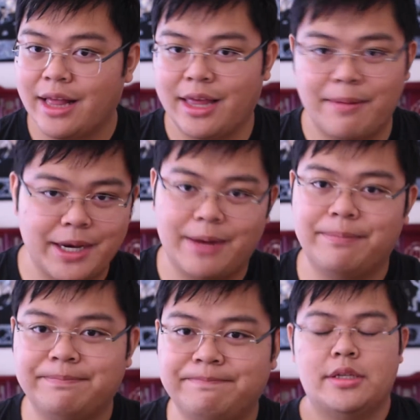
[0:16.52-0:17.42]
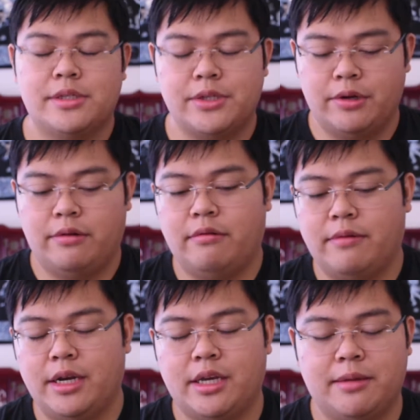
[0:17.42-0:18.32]
Coming up. So
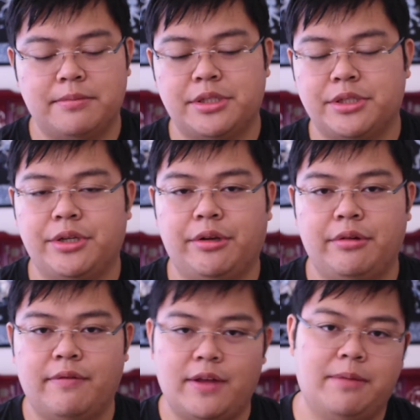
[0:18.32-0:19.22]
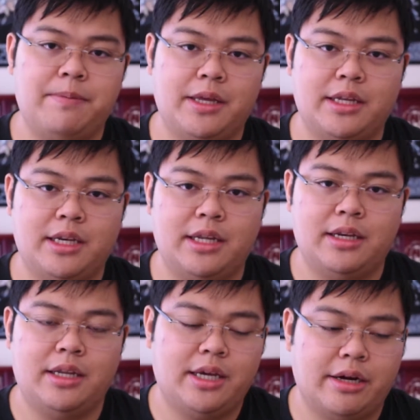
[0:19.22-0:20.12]
when it comes to developing a
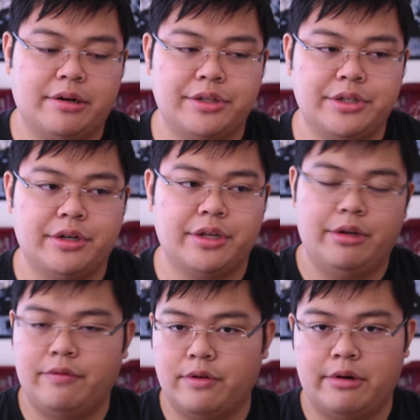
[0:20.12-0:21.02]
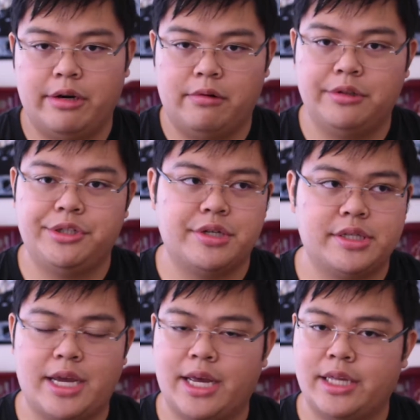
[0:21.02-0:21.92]
D&D character, you've already rolled your
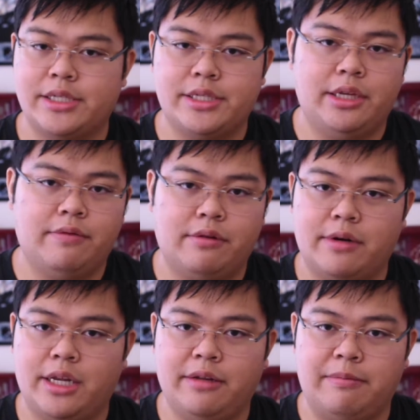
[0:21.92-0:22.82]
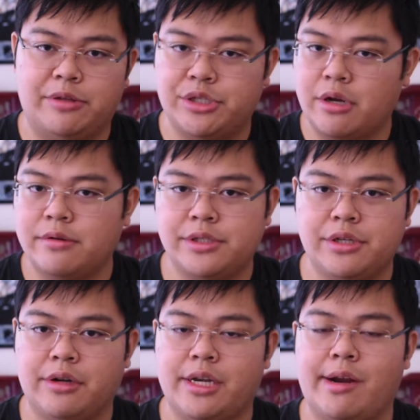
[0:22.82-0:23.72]
stats, you've already chose
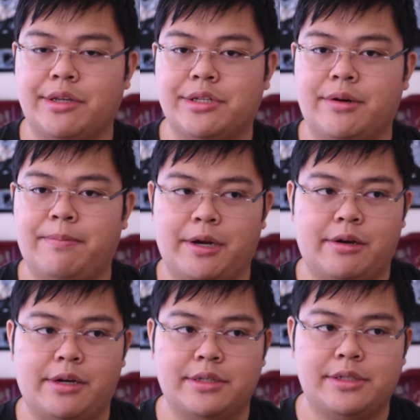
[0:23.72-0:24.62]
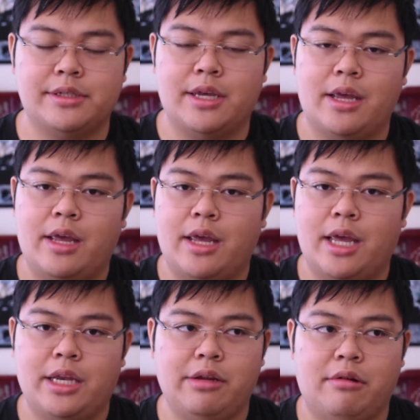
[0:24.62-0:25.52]
your character appearance,
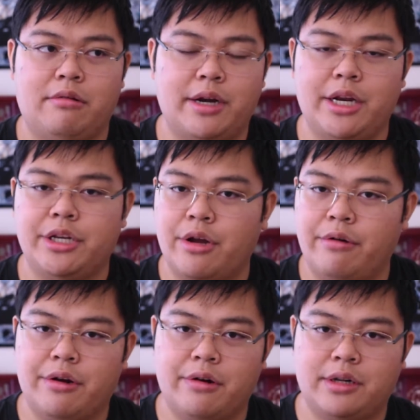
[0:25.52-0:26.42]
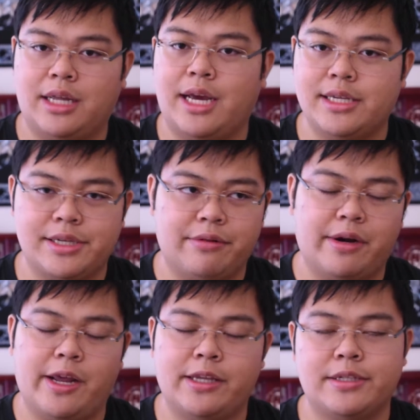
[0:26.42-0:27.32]
and you already know your class and
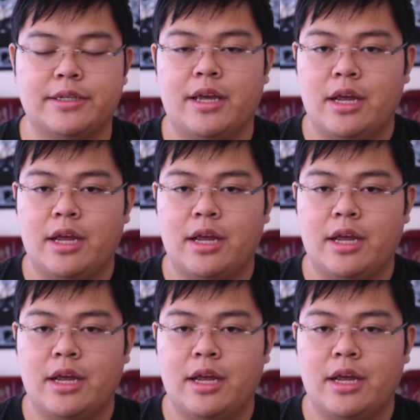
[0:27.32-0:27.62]
race.